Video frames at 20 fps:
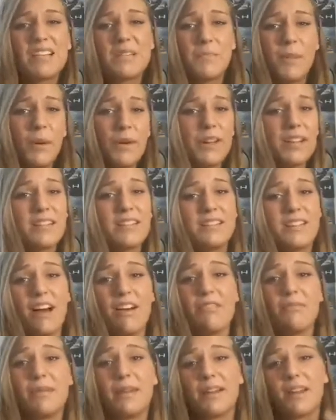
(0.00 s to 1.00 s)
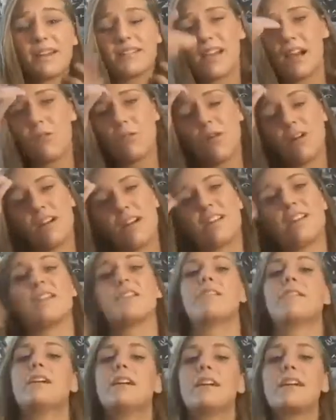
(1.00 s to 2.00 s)
bulky stuff because I wanted to
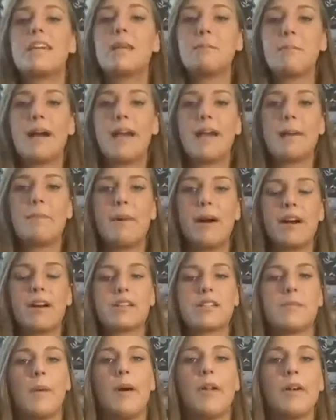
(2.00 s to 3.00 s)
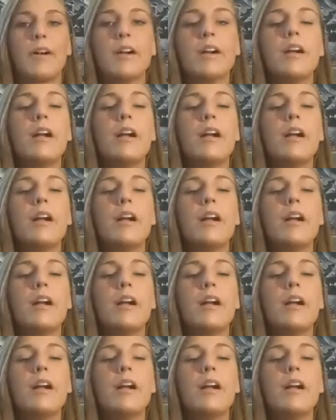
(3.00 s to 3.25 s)
keep my hitbox smaller.